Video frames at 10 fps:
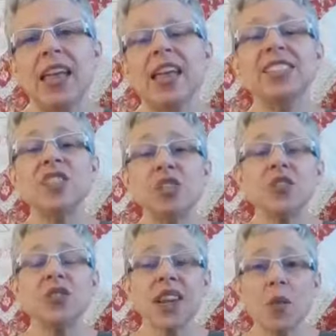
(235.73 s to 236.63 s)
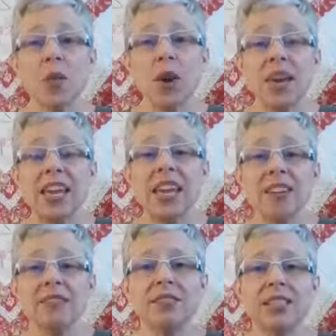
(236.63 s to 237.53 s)
And it's also the night where he
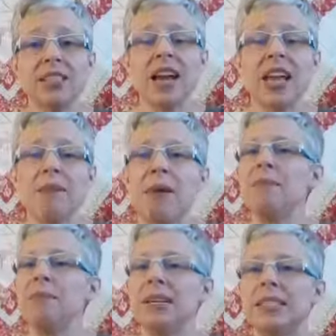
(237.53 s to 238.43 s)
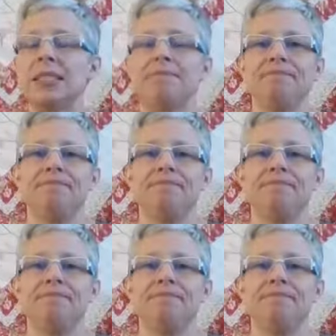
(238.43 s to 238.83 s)
gives a commandment,